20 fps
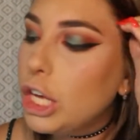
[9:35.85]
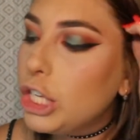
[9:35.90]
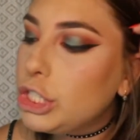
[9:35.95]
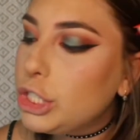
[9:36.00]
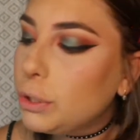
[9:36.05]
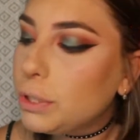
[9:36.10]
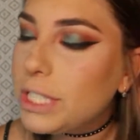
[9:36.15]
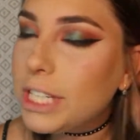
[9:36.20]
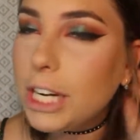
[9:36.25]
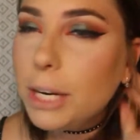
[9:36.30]

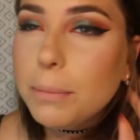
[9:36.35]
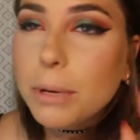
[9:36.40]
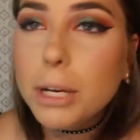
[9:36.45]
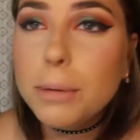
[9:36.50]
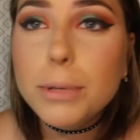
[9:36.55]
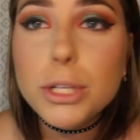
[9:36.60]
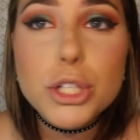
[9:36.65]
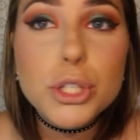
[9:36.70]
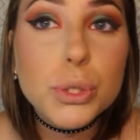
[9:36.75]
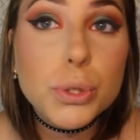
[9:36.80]
So today I'm going
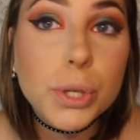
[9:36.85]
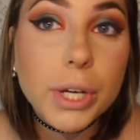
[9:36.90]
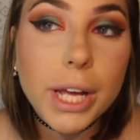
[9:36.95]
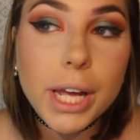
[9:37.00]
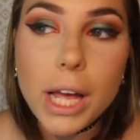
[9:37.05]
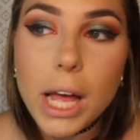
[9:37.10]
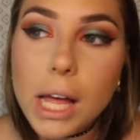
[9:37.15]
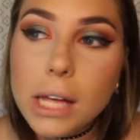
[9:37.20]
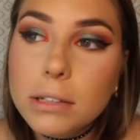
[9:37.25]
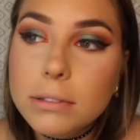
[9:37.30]
to be
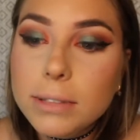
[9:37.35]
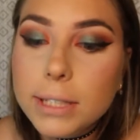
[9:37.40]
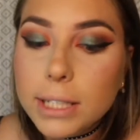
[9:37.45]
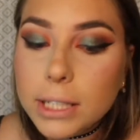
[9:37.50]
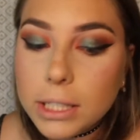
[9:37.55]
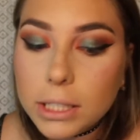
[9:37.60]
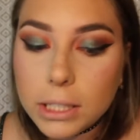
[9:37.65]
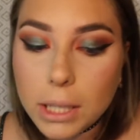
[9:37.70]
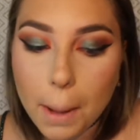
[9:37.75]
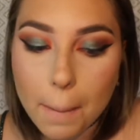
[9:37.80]
doing a
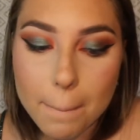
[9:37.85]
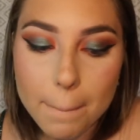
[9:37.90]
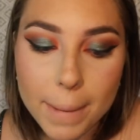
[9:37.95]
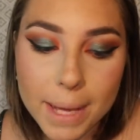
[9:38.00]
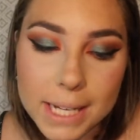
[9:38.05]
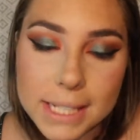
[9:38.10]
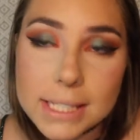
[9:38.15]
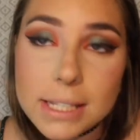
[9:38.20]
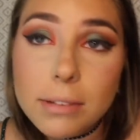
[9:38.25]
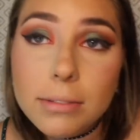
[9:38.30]
little
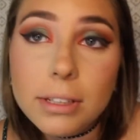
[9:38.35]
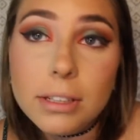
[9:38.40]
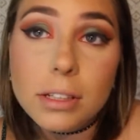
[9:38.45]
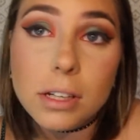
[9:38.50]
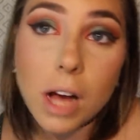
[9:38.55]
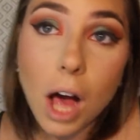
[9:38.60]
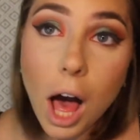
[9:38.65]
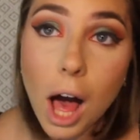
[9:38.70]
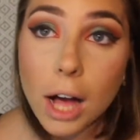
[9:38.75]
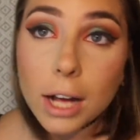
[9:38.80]
mix, a little
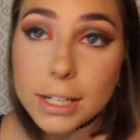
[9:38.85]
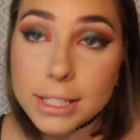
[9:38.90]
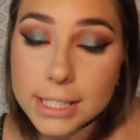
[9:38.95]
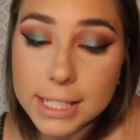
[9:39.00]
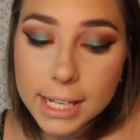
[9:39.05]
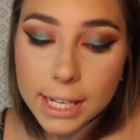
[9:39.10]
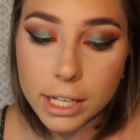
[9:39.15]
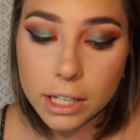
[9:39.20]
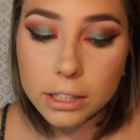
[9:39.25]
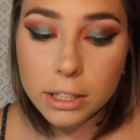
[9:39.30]

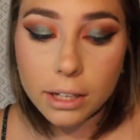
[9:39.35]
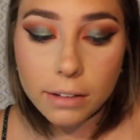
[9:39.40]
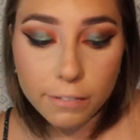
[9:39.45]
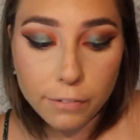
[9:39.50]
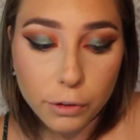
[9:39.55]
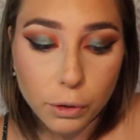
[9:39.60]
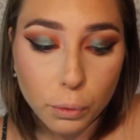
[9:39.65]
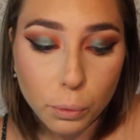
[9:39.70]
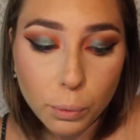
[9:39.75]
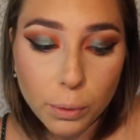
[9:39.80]
cocktail,
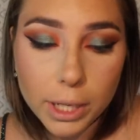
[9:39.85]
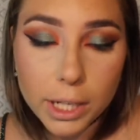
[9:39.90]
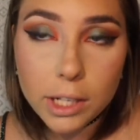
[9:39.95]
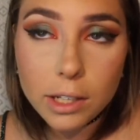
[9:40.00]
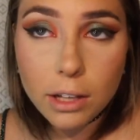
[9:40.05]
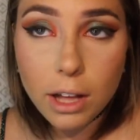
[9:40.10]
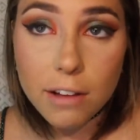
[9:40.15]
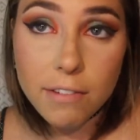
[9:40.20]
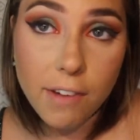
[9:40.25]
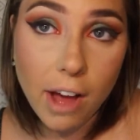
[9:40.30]
if you will,
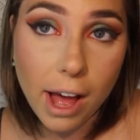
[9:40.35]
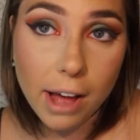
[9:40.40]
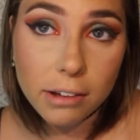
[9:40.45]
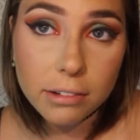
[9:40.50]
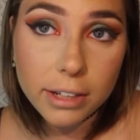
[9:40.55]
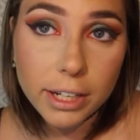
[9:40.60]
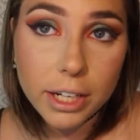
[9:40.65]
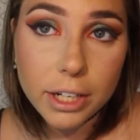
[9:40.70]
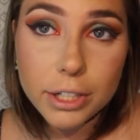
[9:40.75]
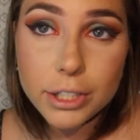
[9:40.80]
of
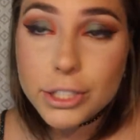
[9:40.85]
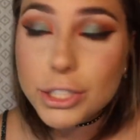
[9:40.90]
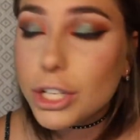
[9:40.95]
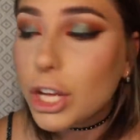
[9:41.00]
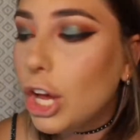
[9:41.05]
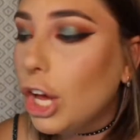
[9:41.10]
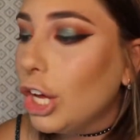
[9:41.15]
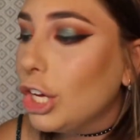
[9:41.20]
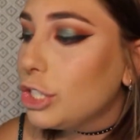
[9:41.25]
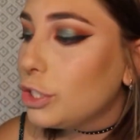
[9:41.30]
highlighters.